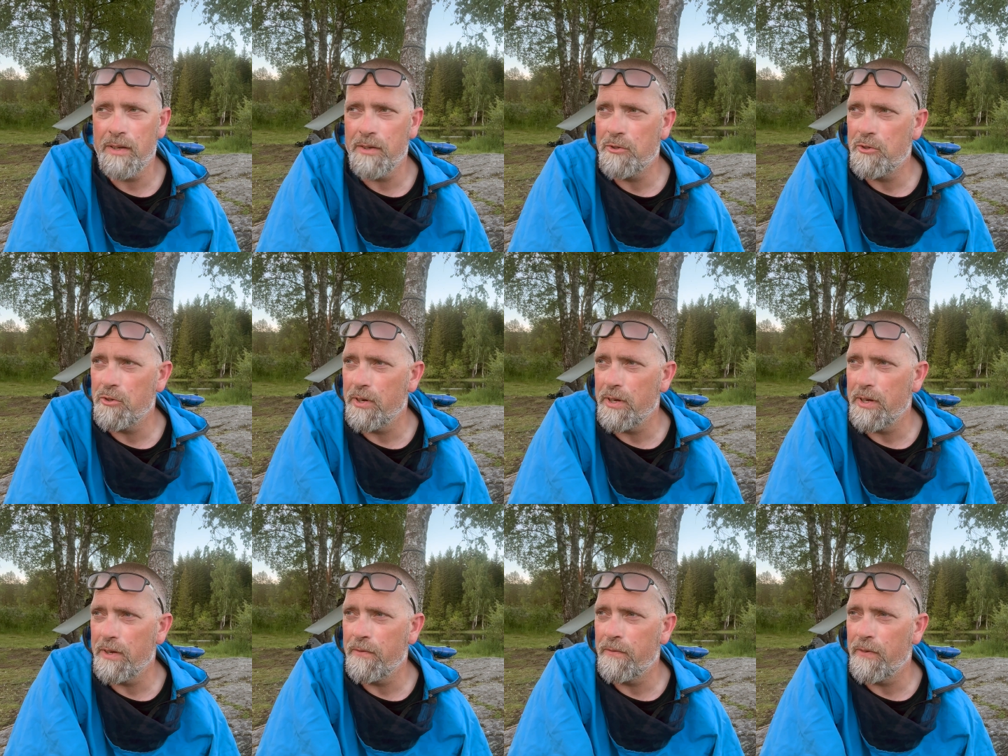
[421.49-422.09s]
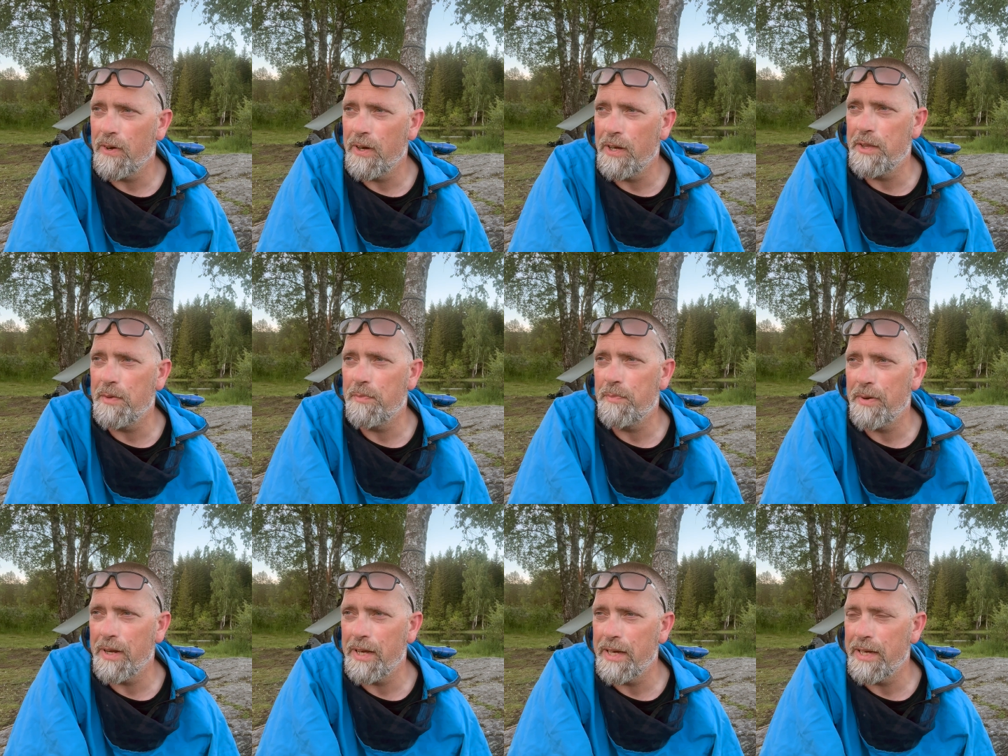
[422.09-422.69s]
trying to find a
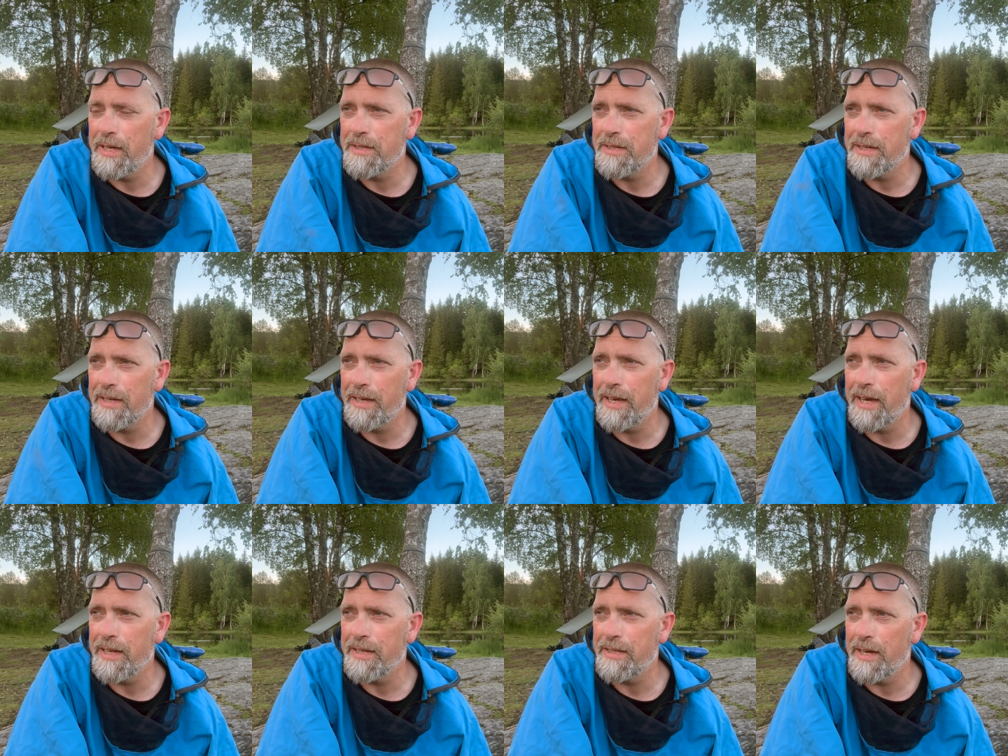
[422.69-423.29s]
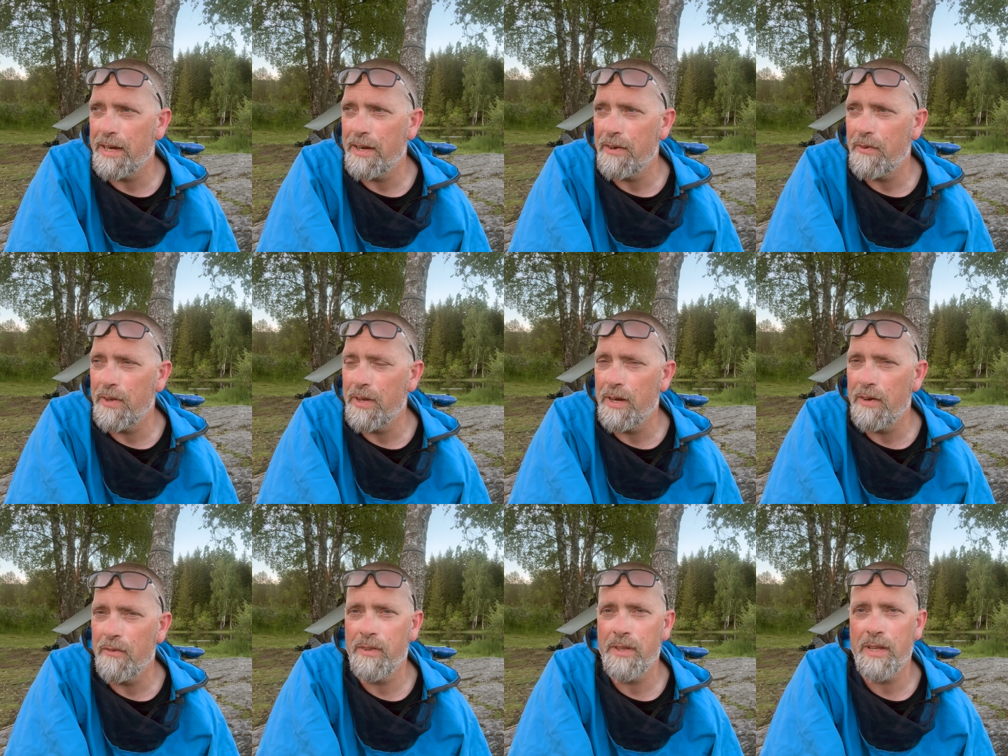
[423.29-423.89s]
place and get down
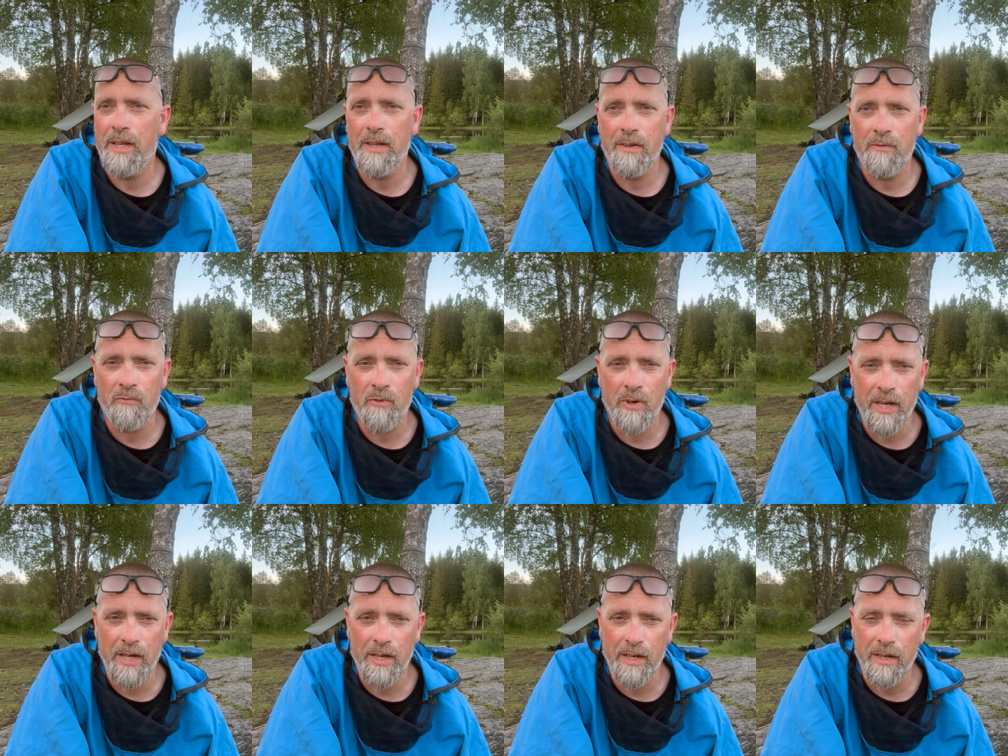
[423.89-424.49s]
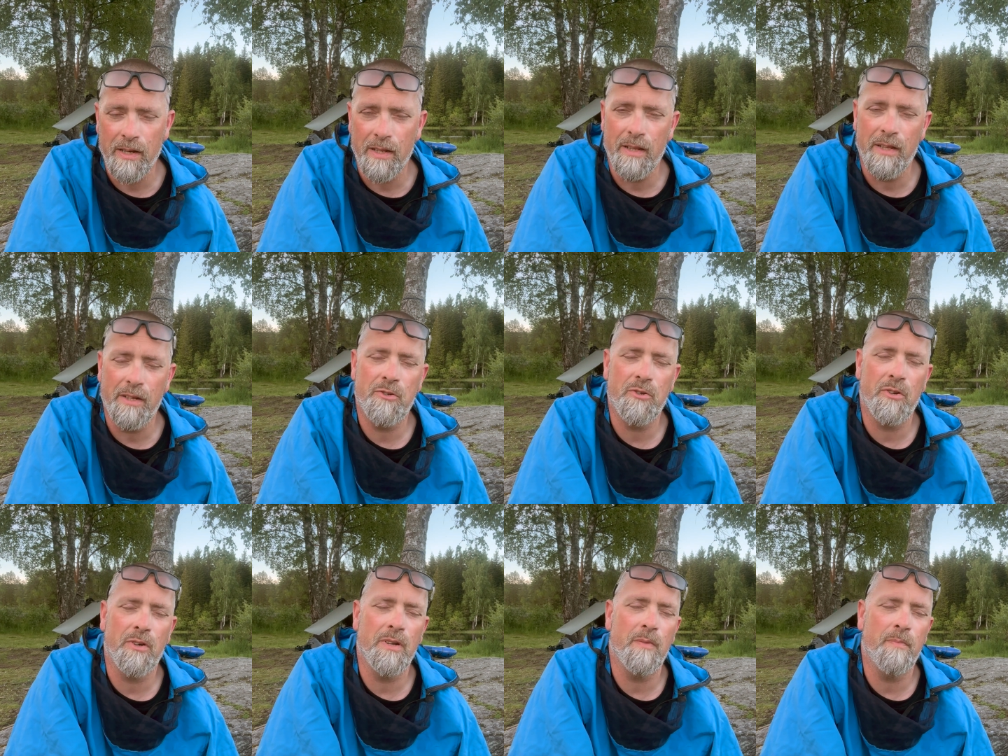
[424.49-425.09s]
here, and then it raining, and then
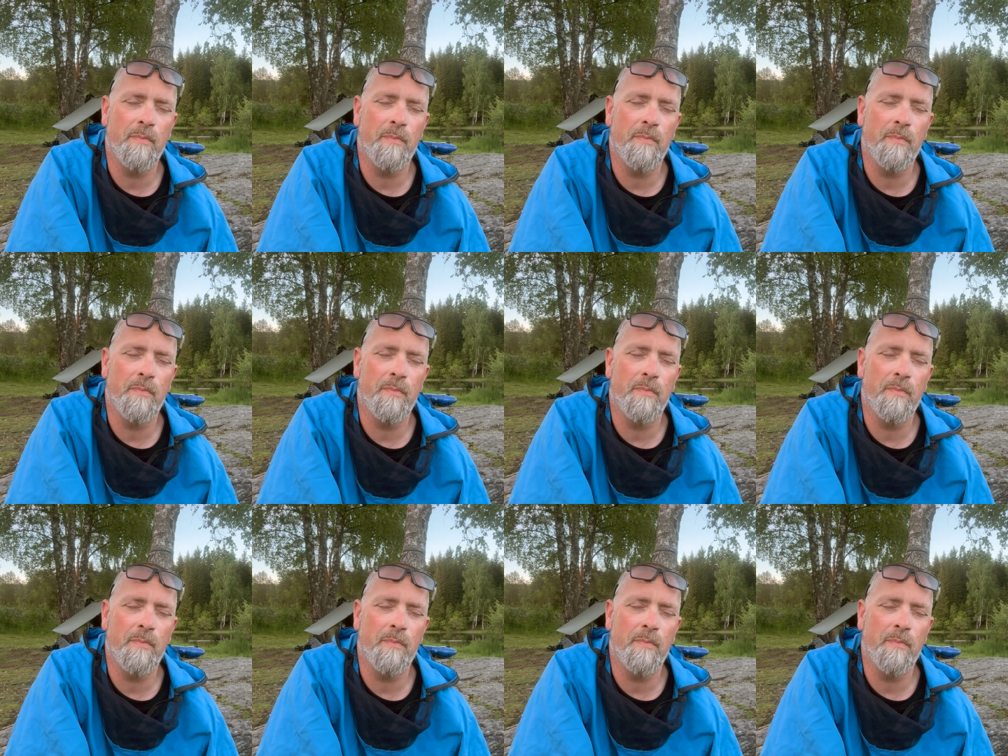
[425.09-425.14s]
trying to